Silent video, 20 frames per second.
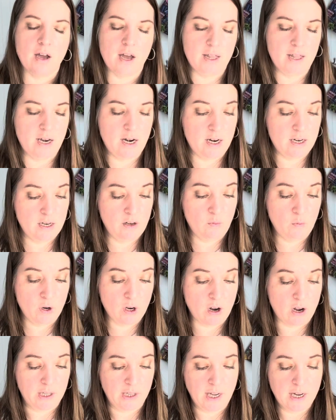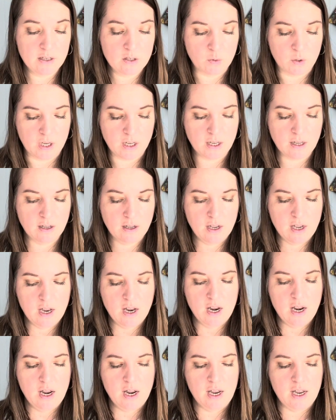that I didn't work on last week
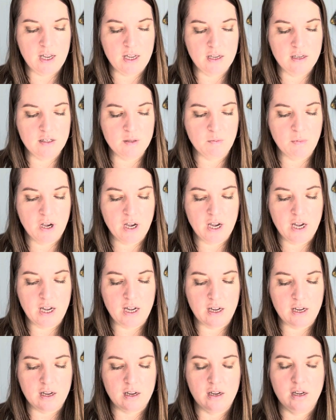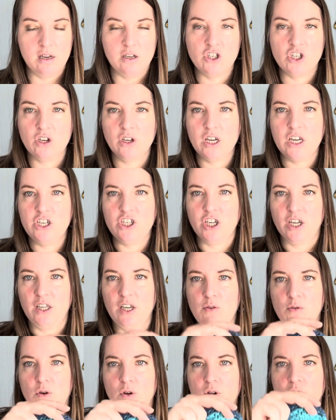is my chunky jelly
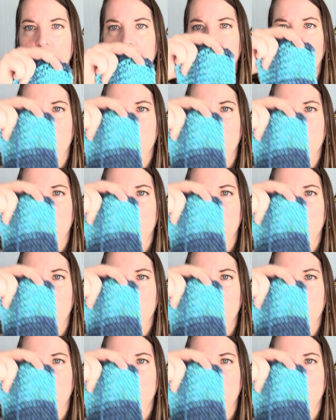roll.